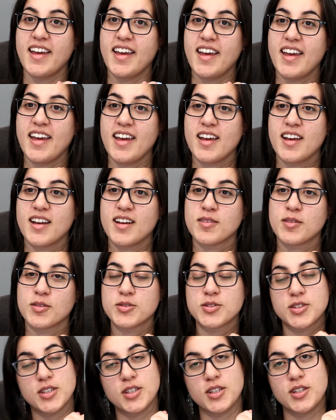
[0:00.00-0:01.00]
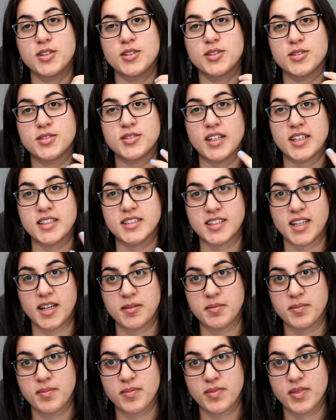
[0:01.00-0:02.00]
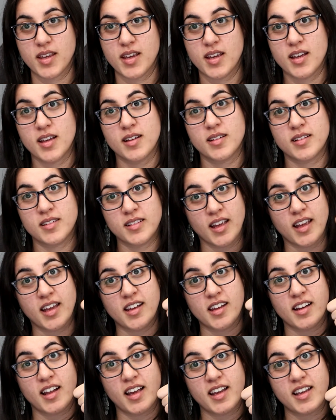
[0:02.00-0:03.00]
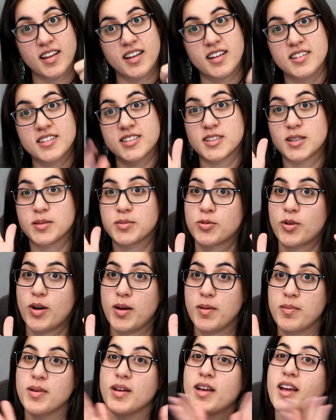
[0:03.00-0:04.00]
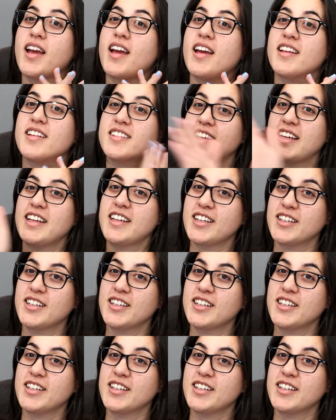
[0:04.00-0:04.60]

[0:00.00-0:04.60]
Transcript: and we'll see you next time. Hit a like, subscribe, and thank